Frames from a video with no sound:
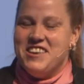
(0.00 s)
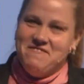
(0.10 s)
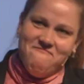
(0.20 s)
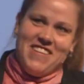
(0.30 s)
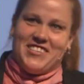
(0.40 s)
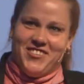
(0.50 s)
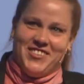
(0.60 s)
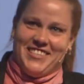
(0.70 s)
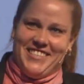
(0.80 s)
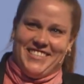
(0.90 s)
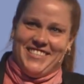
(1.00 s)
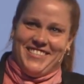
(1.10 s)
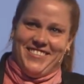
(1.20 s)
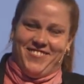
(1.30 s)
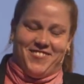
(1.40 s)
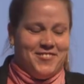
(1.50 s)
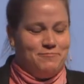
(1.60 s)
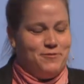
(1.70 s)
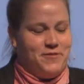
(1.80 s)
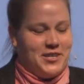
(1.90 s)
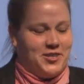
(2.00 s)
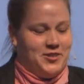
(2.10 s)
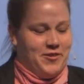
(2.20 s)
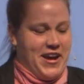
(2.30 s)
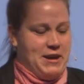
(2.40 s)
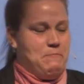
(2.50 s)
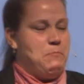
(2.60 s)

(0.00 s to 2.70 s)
Make sure at least it's neutral and professional, right?